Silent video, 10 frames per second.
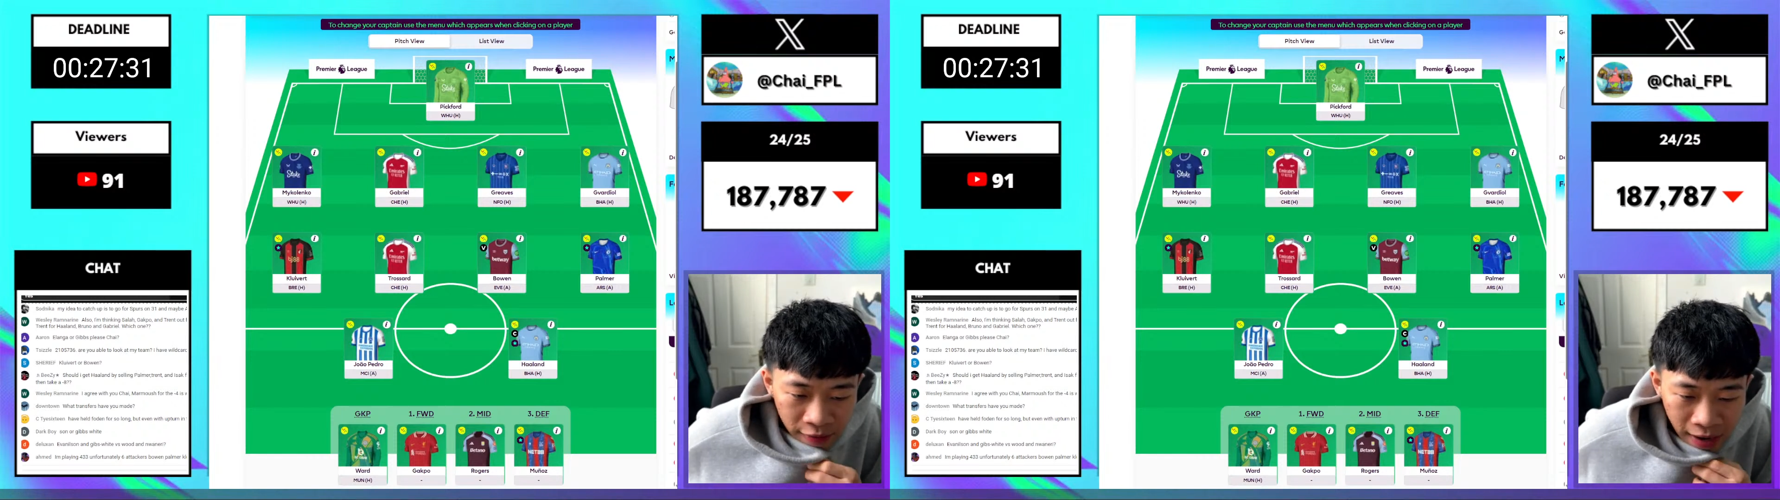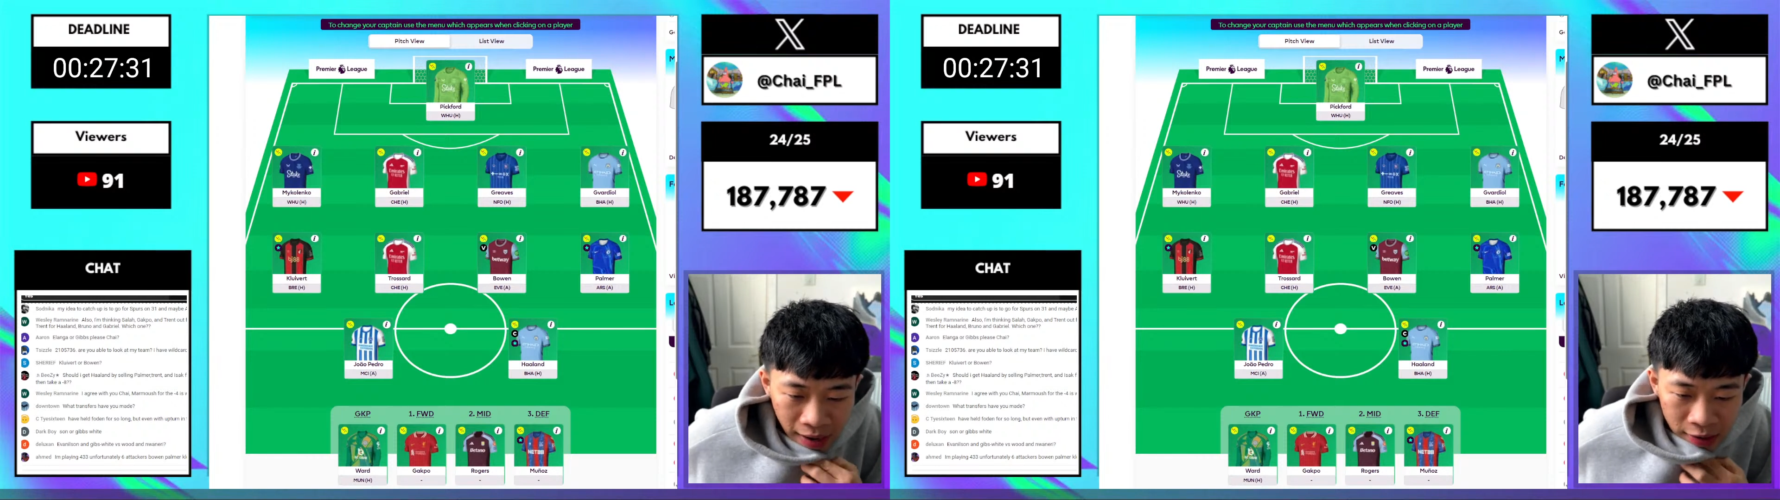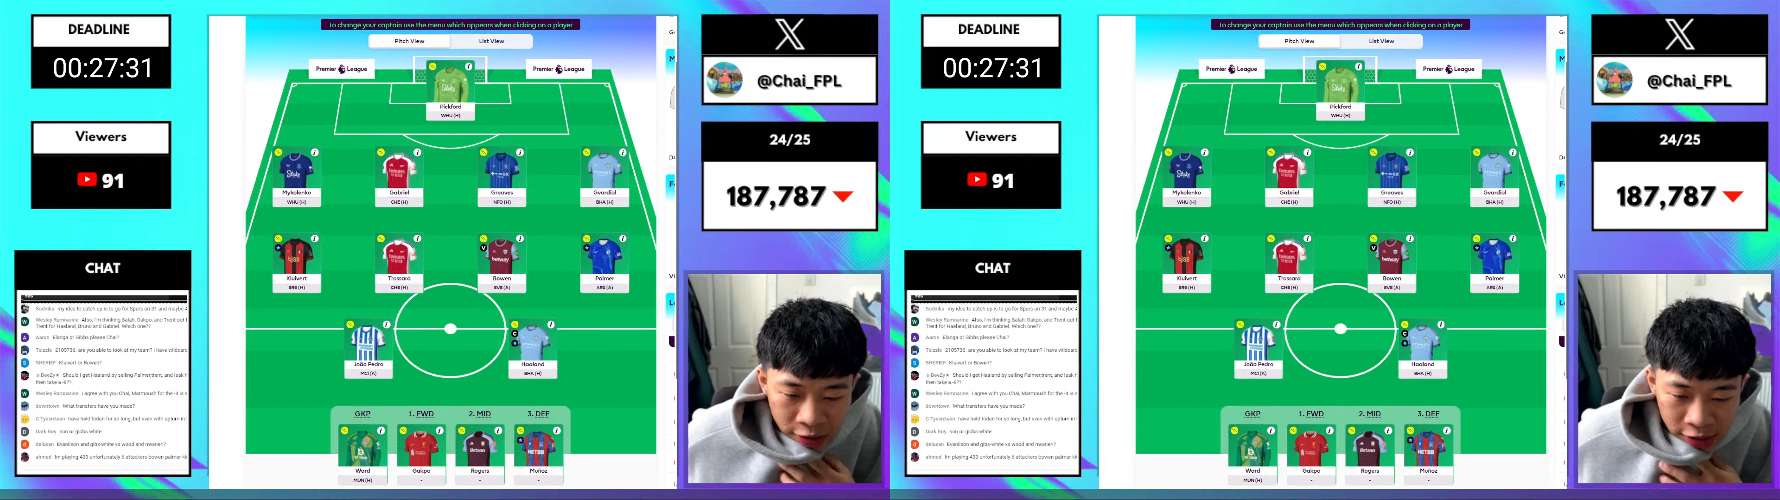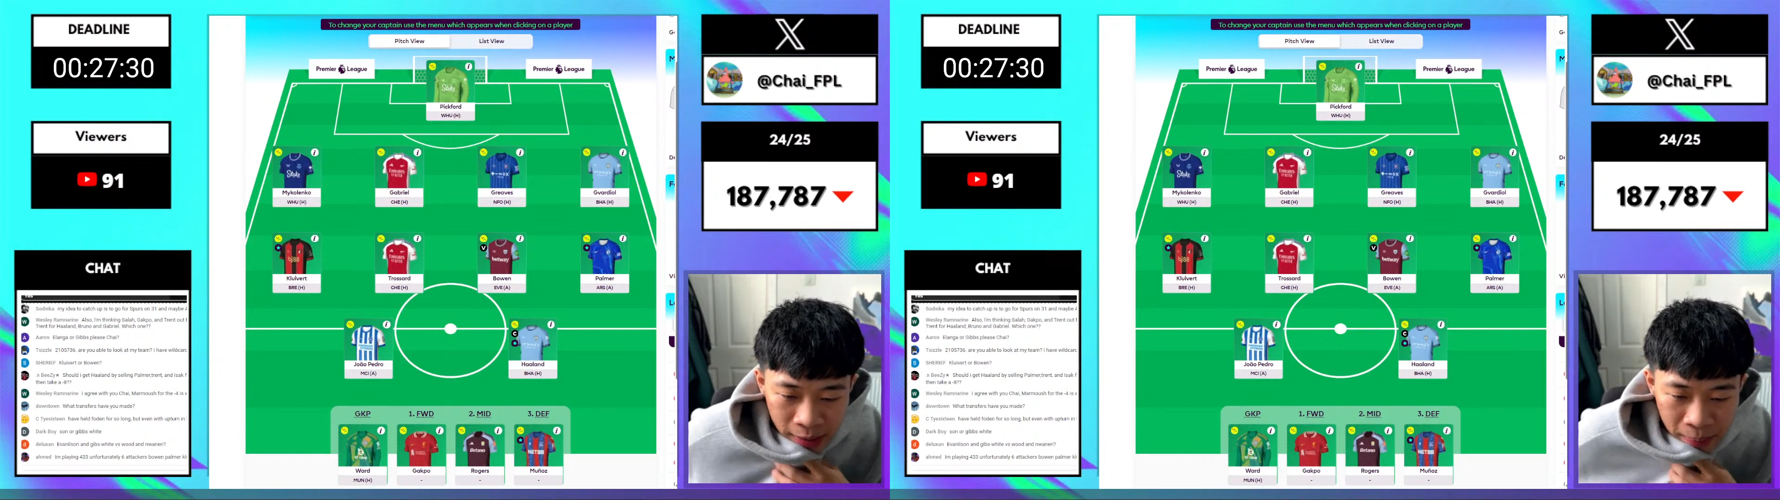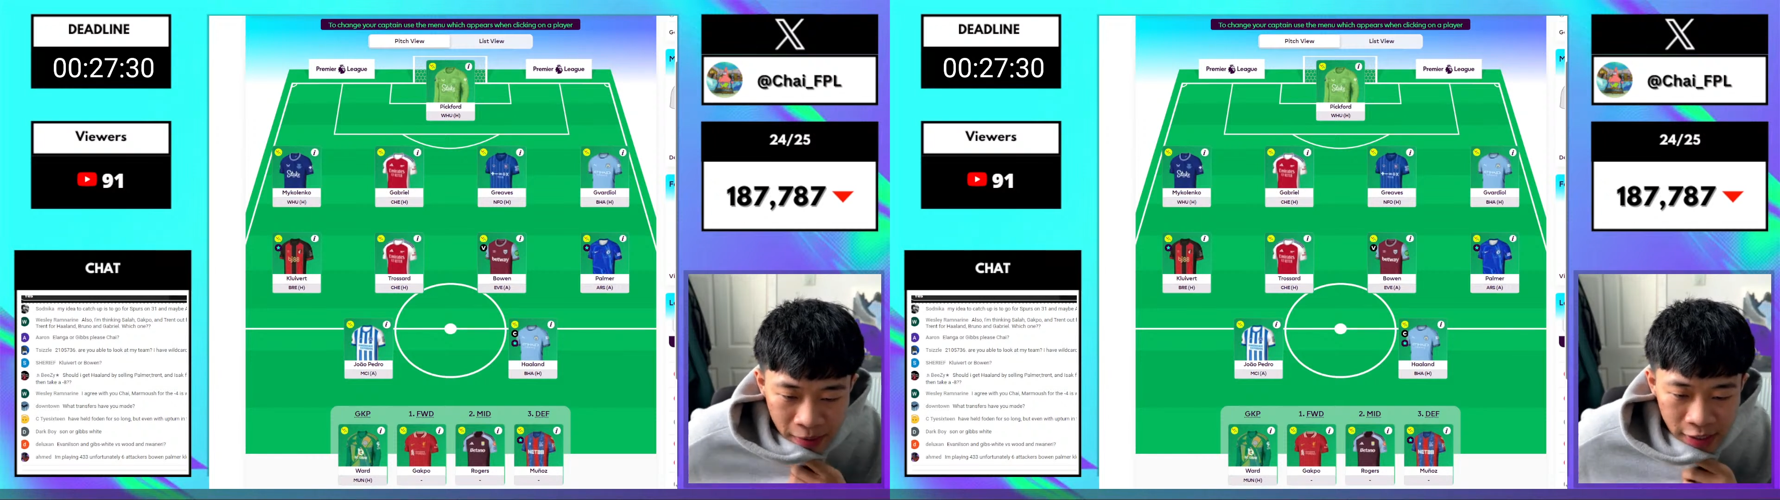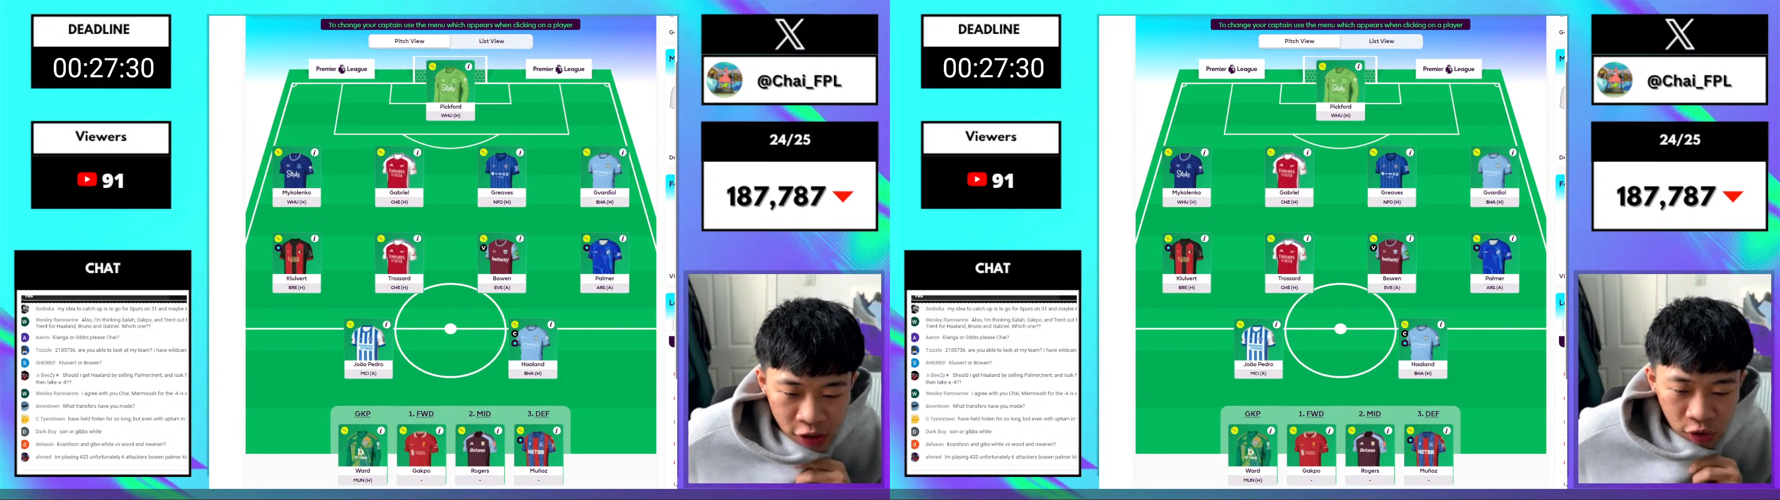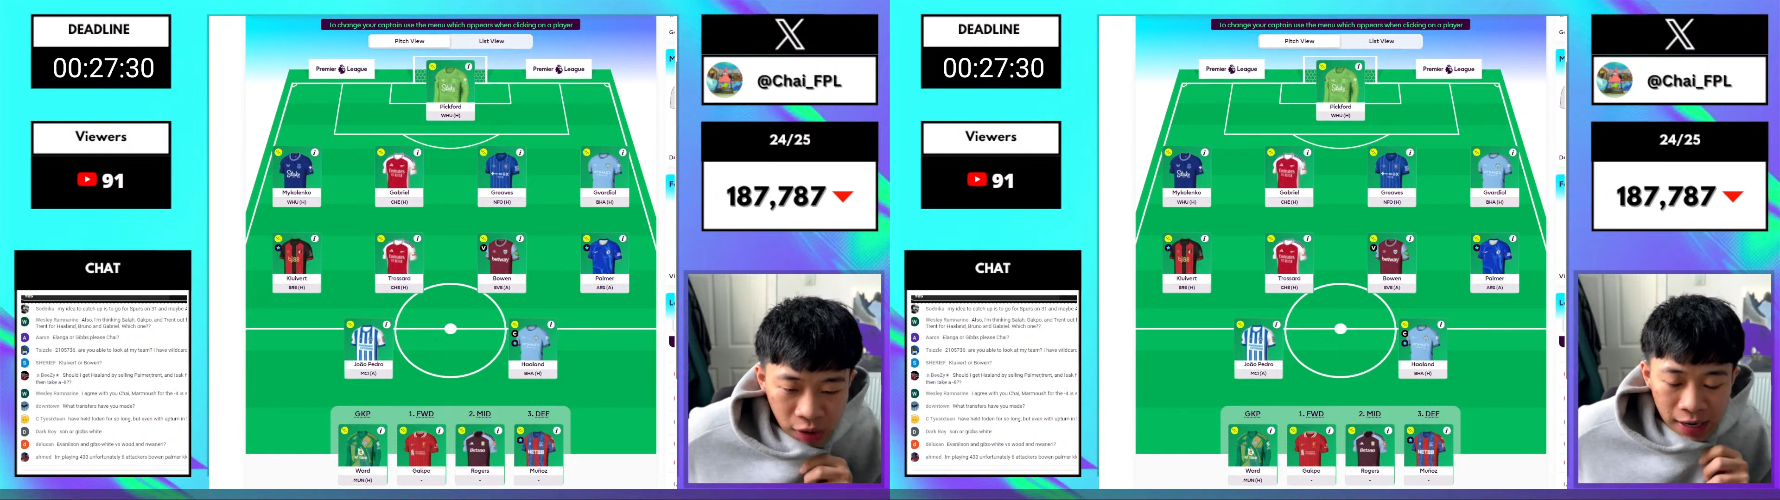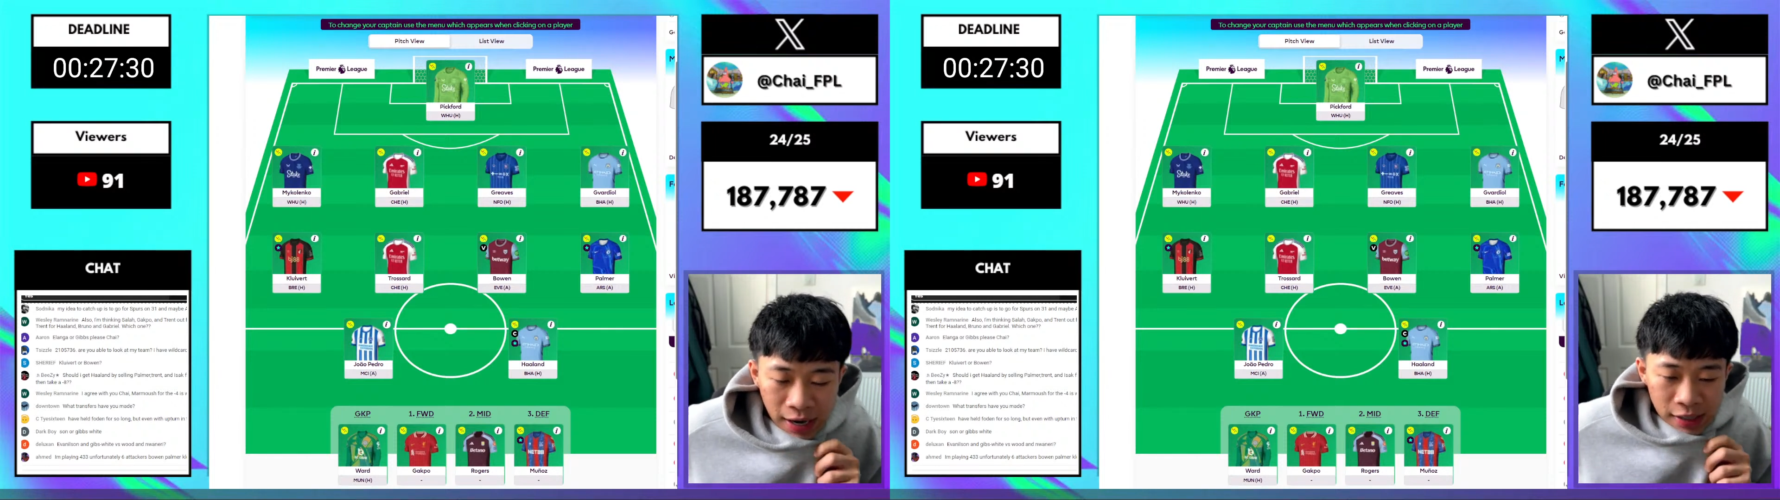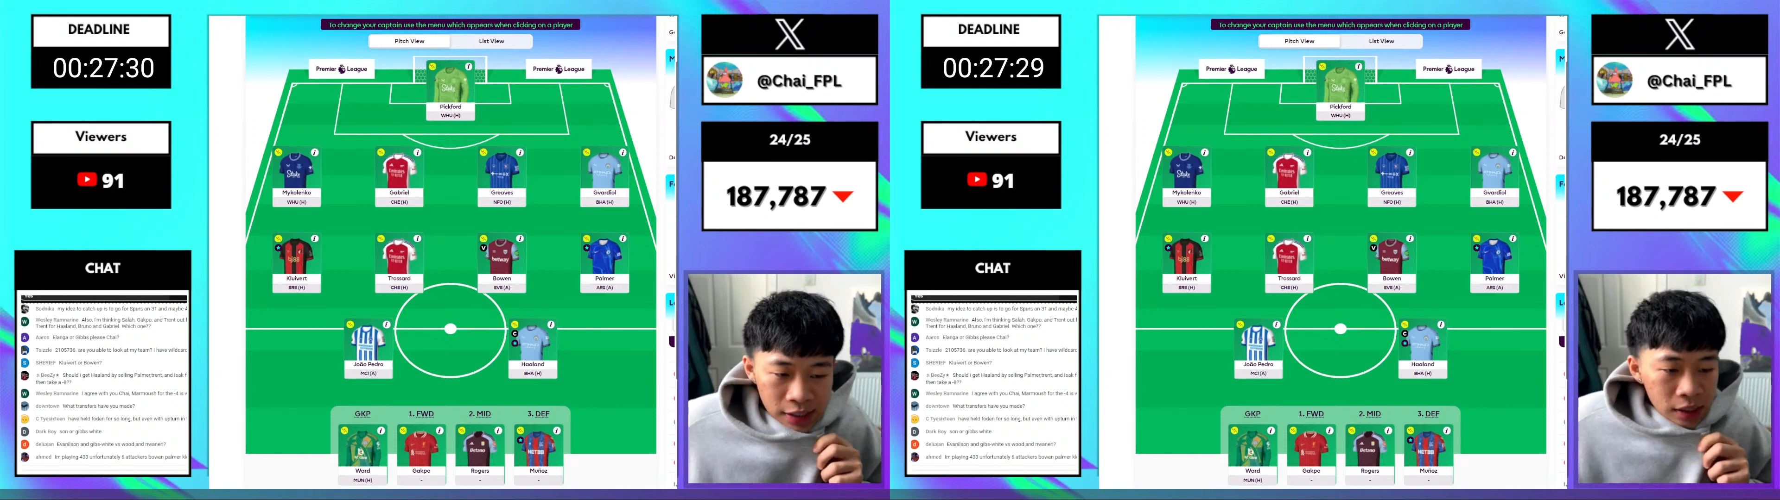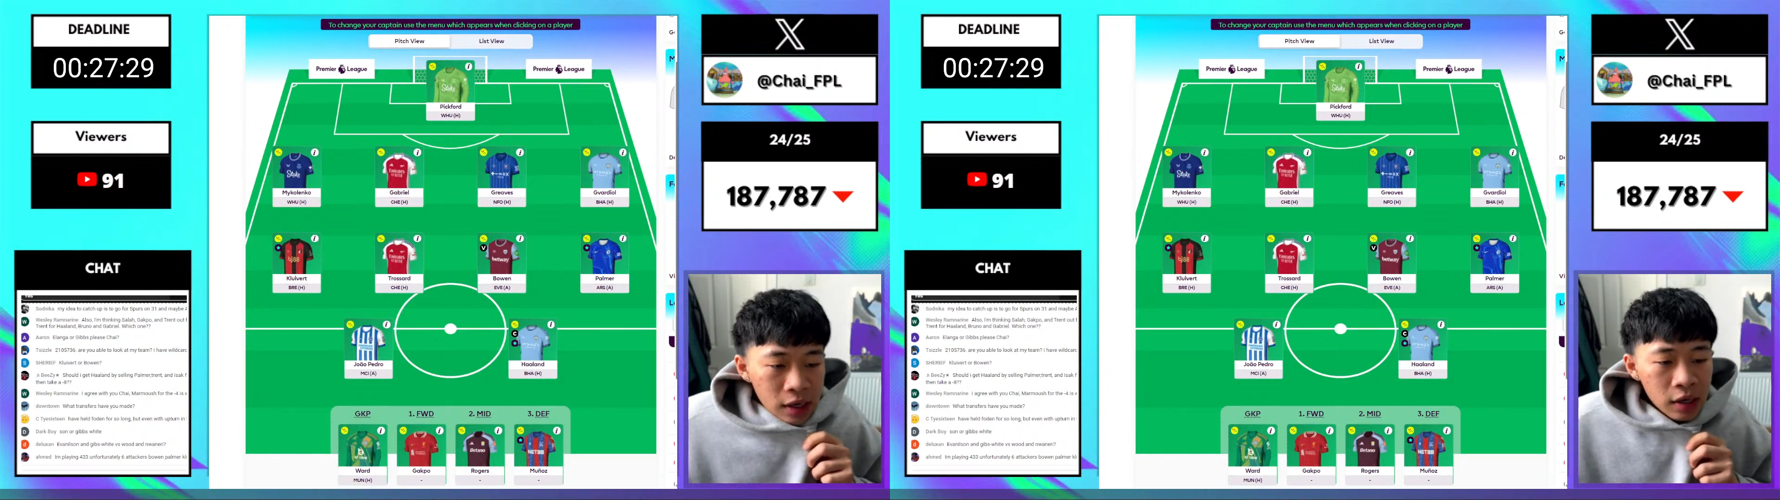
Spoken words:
Haaland, JP, Strand, Larson.